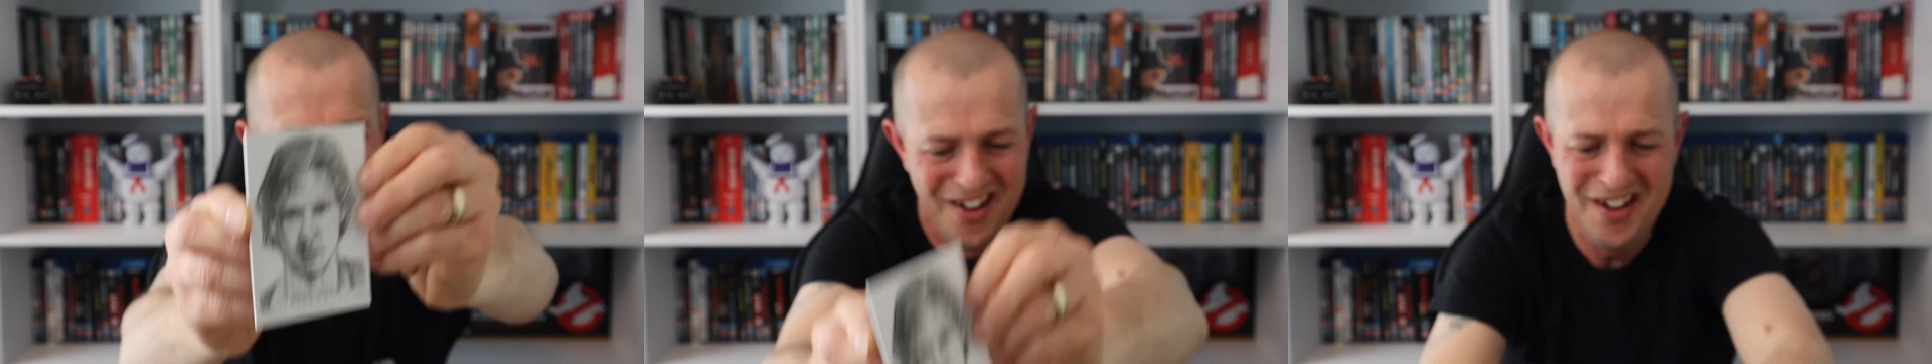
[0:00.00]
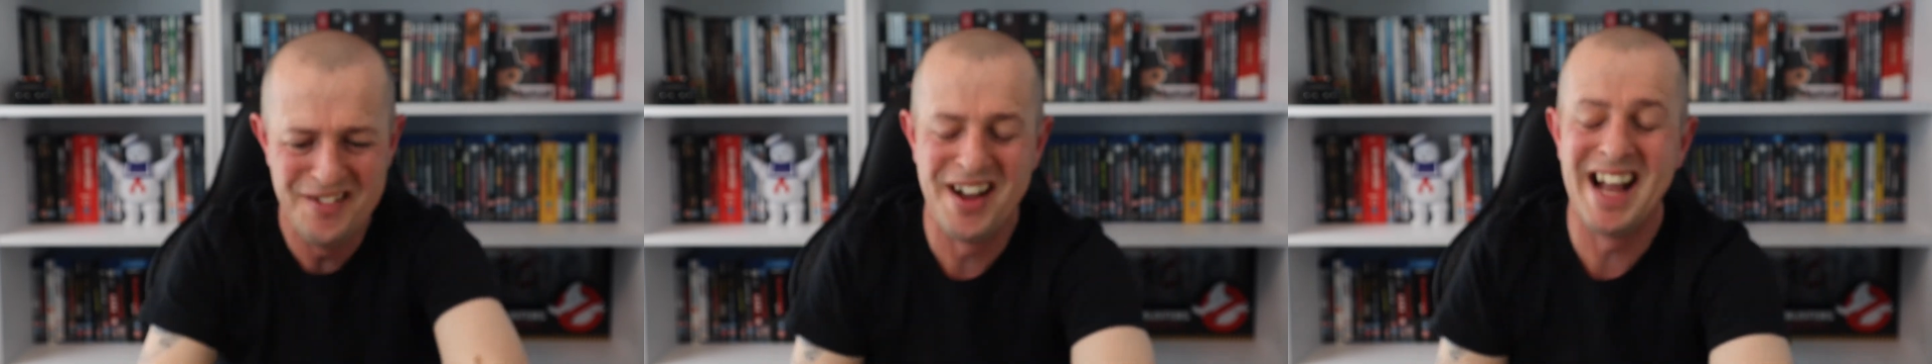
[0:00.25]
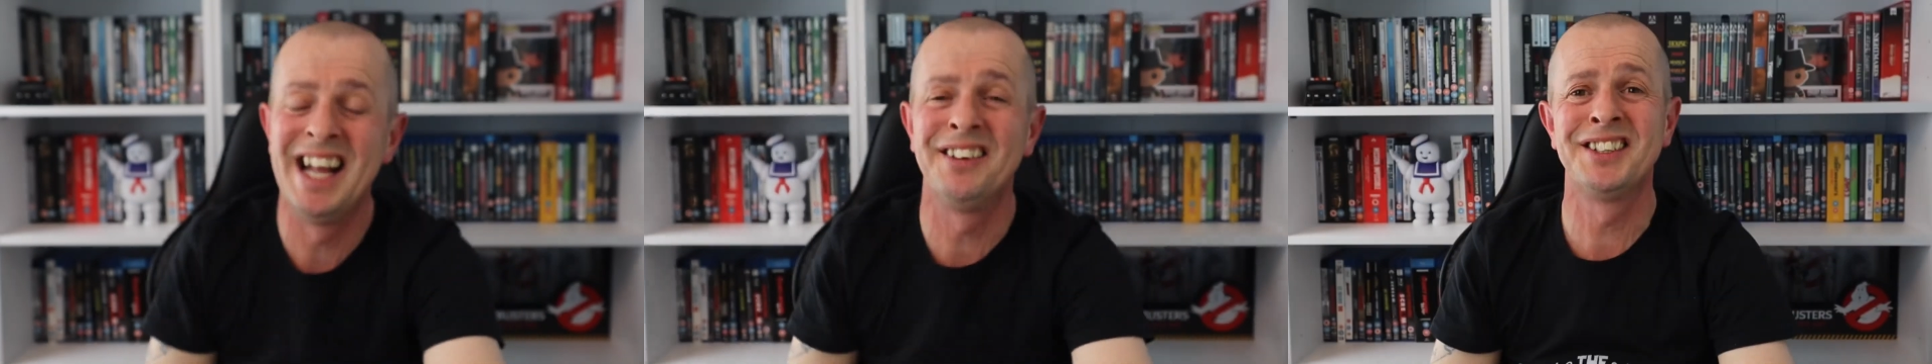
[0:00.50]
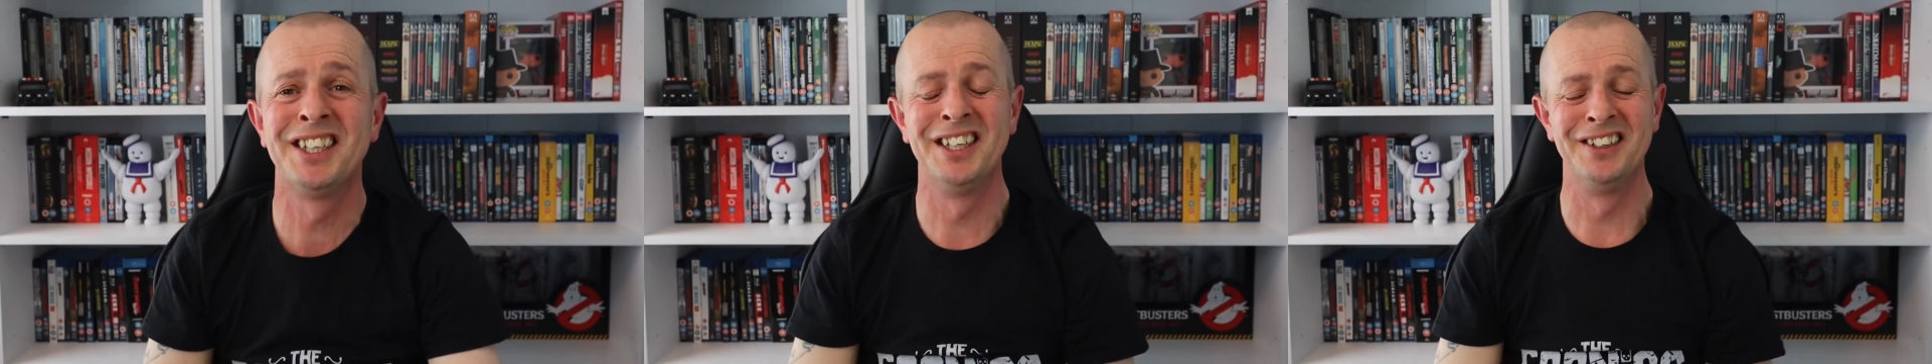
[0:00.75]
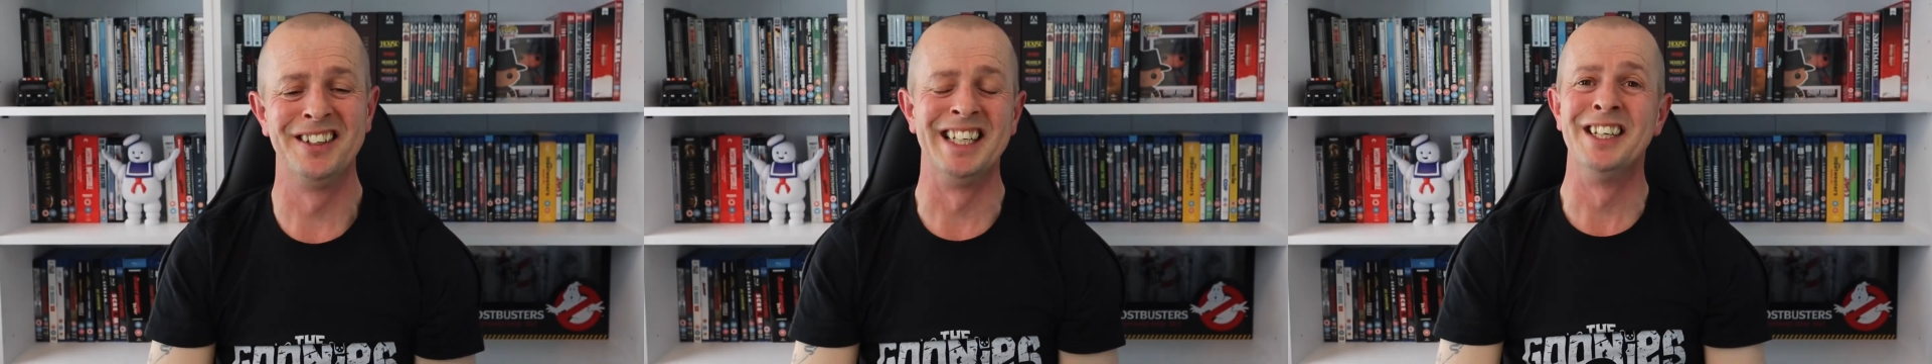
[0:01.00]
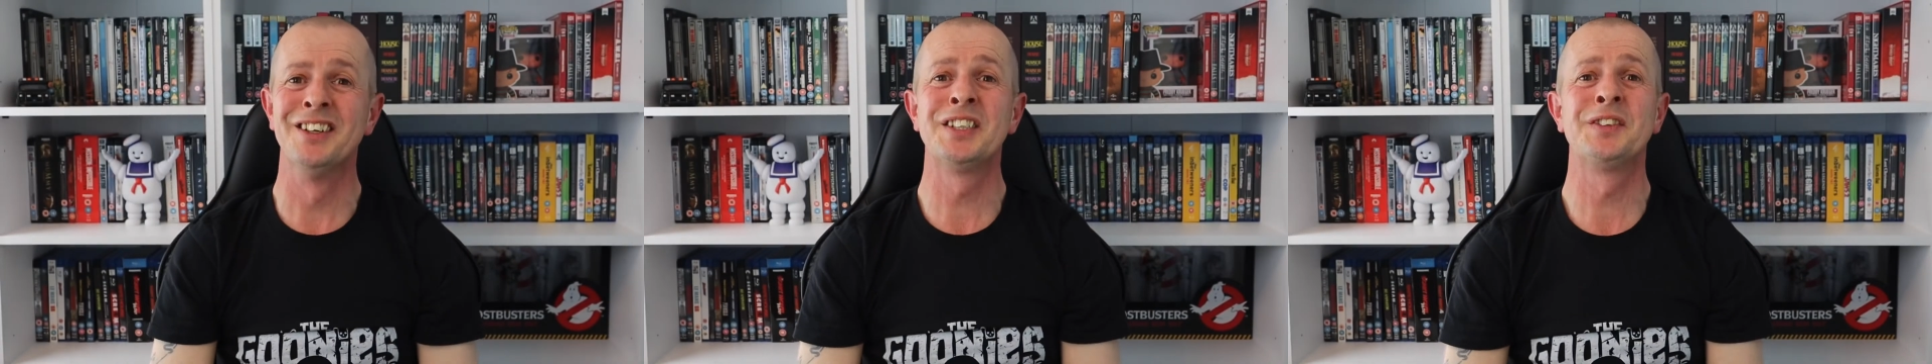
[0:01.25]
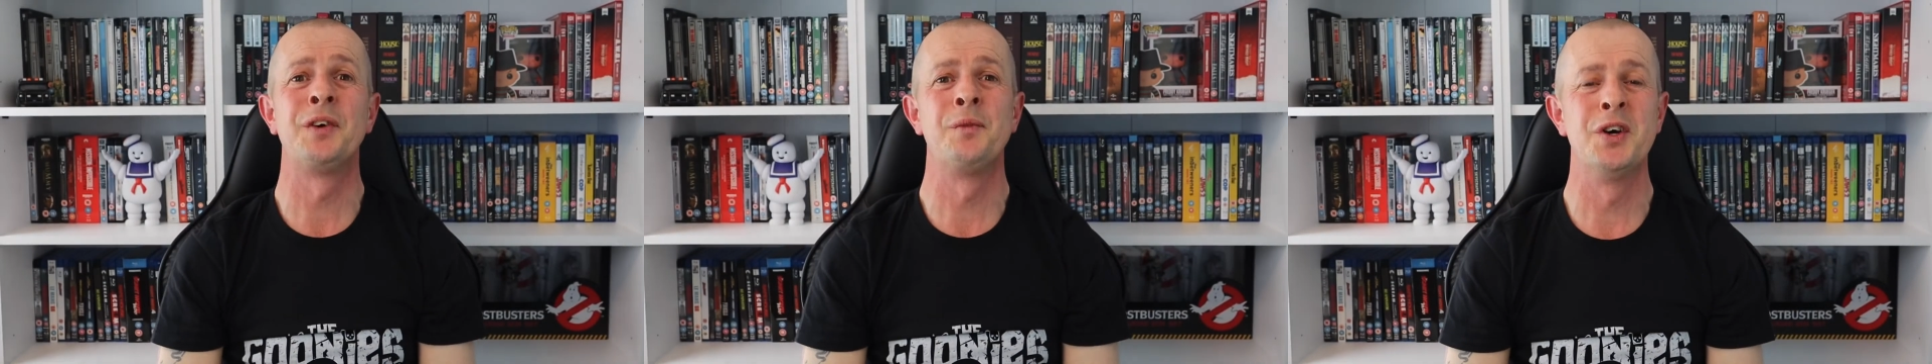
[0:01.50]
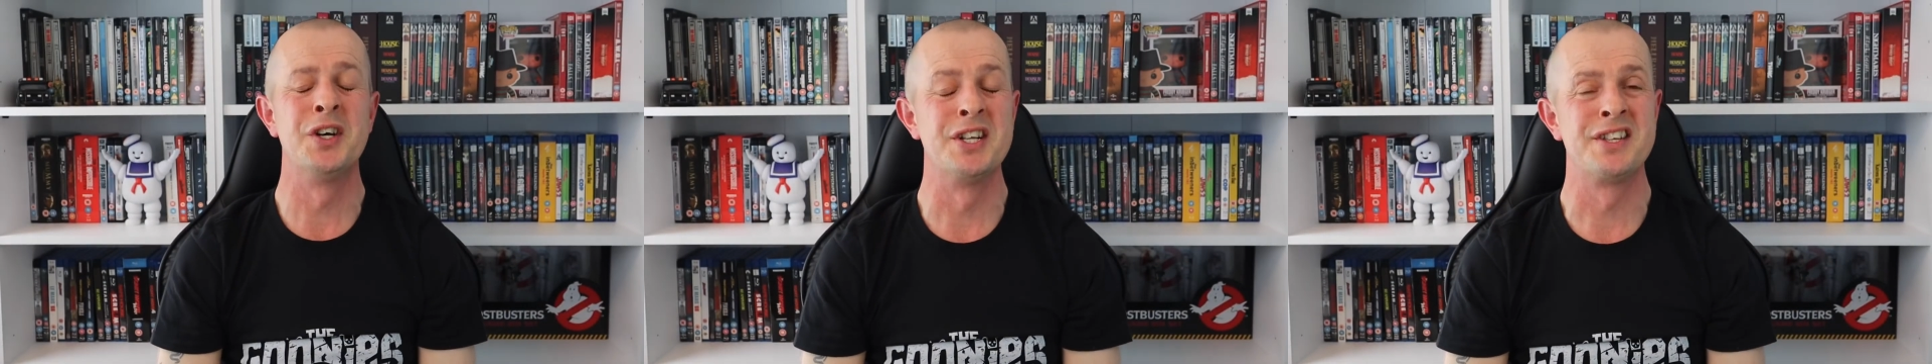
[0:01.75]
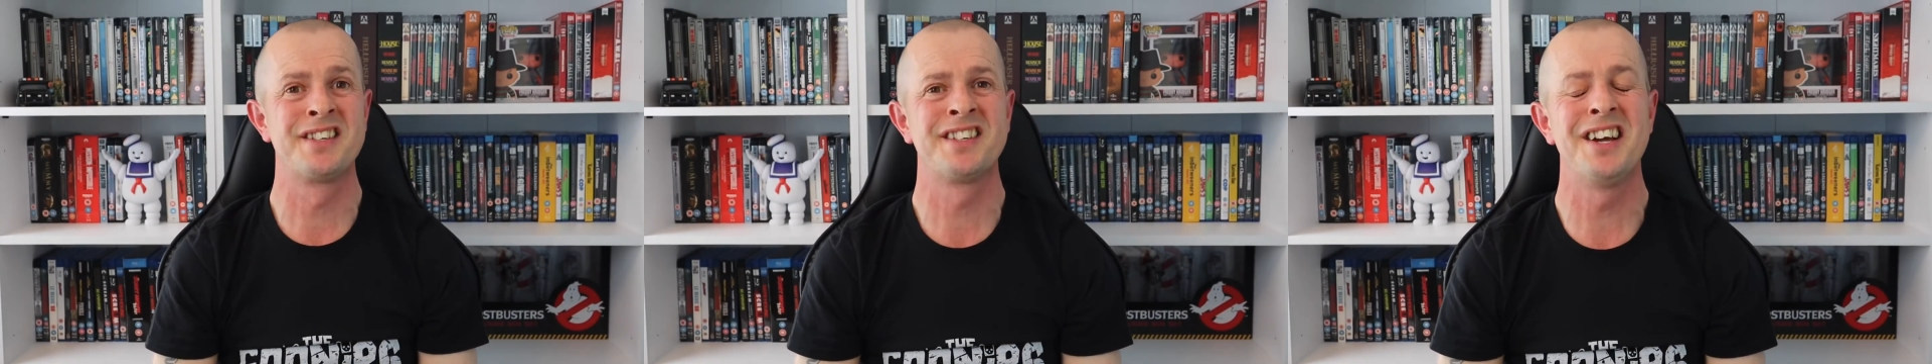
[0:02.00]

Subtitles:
I'm absolutely lost for words.